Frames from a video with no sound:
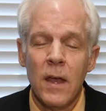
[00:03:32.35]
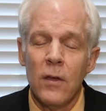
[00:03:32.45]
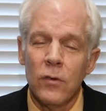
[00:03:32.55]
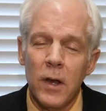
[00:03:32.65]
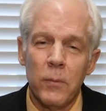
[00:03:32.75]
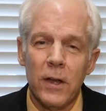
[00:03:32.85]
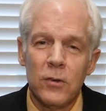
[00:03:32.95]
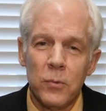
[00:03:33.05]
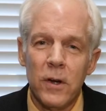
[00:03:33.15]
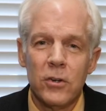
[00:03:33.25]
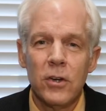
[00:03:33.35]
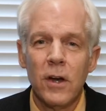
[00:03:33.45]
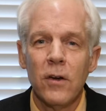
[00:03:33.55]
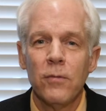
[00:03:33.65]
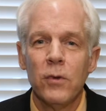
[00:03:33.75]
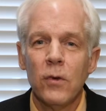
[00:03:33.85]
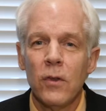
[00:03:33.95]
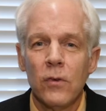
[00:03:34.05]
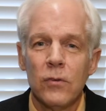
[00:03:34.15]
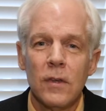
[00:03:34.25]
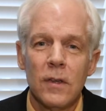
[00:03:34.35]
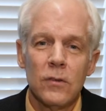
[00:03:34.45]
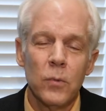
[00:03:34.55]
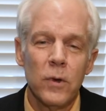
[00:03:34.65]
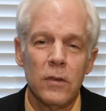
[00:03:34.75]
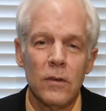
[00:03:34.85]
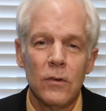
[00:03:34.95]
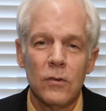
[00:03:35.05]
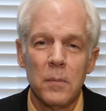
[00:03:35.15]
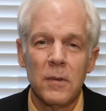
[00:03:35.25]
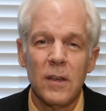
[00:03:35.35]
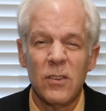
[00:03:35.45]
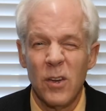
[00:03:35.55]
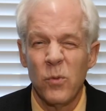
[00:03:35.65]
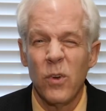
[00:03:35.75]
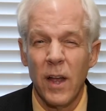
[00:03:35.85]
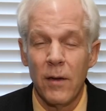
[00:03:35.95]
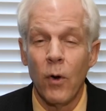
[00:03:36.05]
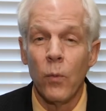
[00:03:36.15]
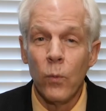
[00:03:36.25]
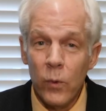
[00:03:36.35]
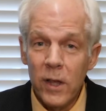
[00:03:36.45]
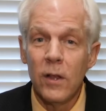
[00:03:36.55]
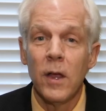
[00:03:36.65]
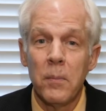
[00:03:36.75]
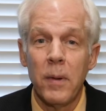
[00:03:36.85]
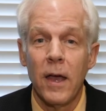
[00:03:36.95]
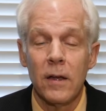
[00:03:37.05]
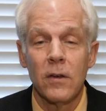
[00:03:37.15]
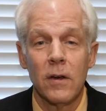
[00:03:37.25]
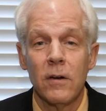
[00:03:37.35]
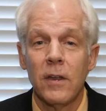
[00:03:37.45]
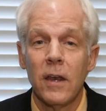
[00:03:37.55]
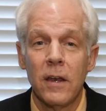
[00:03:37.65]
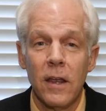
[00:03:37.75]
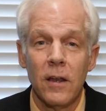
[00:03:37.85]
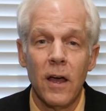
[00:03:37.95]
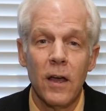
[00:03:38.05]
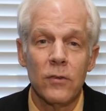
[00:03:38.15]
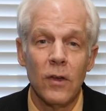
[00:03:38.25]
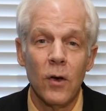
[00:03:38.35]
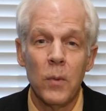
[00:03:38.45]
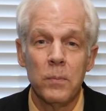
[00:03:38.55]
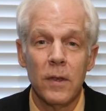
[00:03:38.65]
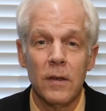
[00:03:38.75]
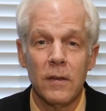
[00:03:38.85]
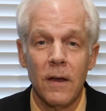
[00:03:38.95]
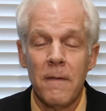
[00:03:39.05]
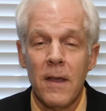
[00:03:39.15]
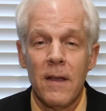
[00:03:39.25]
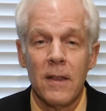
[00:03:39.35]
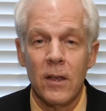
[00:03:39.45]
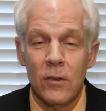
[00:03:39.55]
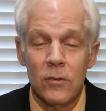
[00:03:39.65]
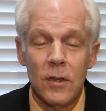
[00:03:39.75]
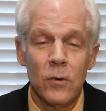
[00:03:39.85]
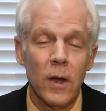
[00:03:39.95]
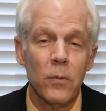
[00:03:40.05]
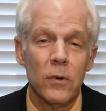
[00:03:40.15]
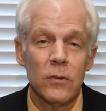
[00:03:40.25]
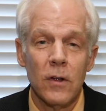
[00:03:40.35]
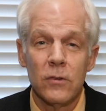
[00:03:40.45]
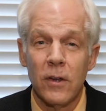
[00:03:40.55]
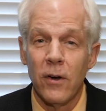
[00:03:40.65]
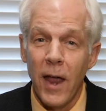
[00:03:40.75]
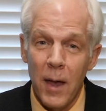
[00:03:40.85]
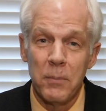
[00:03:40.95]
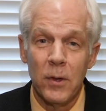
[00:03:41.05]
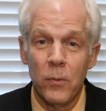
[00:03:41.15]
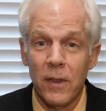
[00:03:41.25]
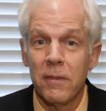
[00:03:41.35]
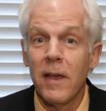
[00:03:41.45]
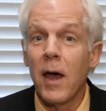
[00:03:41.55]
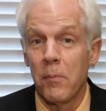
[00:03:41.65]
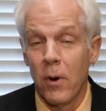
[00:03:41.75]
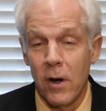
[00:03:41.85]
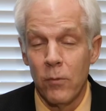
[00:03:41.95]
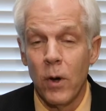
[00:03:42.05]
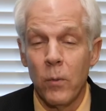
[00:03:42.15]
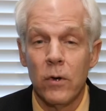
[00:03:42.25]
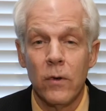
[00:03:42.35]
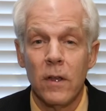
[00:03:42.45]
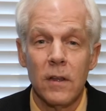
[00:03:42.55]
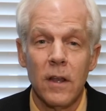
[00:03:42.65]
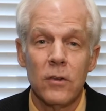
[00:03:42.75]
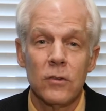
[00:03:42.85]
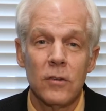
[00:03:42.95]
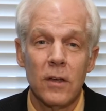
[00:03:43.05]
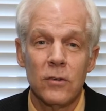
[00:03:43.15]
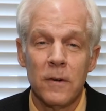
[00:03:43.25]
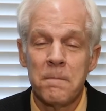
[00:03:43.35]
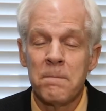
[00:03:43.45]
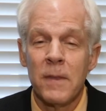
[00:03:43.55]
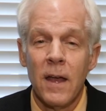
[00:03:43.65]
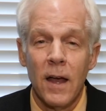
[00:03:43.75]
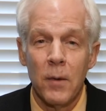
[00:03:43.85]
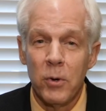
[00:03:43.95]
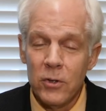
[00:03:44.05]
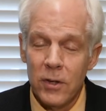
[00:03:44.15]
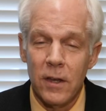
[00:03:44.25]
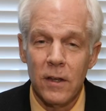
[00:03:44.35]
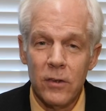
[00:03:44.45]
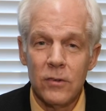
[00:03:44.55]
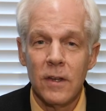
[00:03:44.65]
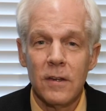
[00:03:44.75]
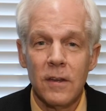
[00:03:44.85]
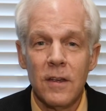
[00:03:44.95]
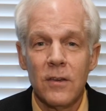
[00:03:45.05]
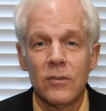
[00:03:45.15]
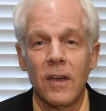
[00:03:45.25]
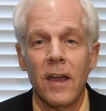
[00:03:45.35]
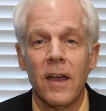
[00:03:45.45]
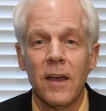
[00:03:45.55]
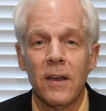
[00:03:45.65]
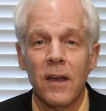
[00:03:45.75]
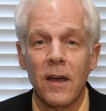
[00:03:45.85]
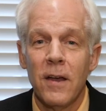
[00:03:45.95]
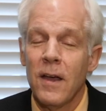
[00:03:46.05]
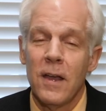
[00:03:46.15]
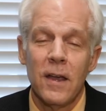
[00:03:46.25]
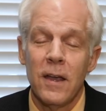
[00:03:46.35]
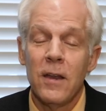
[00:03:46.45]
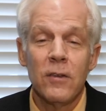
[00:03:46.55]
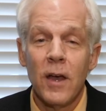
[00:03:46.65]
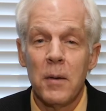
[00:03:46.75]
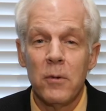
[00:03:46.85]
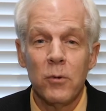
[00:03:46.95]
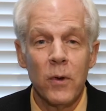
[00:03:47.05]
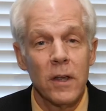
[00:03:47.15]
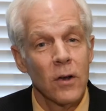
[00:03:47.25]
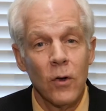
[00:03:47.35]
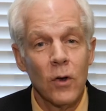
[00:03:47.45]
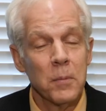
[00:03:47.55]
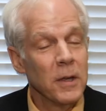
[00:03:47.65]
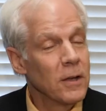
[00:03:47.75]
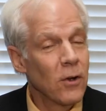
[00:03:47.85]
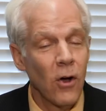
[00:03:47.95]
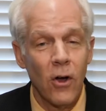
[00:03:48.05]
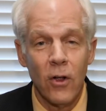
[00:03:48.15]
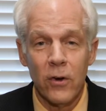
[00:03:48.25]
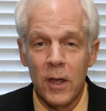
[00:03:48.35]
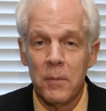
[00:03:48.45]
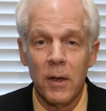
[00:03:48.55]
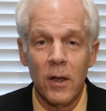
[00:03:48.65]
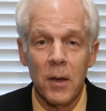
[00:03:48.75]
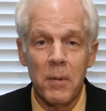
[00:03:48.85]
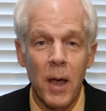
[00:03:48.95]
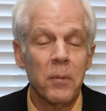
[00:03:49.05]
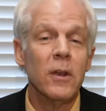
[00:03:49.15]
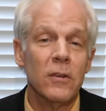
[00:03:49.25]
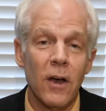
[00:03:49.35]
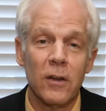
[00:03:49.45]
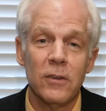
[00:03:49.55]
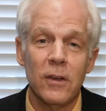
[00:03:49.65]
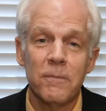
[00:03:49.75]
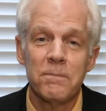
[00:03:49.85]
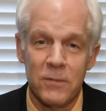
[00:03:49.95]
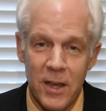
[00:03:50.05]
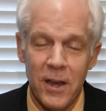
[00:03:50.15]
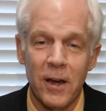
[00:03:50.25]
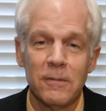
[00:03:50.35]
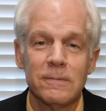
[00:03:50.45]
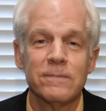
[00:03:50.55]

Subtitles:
So anyway, just want to share a few of those things with you, some things that will have a real impact on our day-to-day lives. I hope that that you see great results and are happy with that part of what we're doing in the legislature. I appreciate you listening to this, and anytime if you want to get a hold of me, call or email, I'm happy to talk to you. Take care.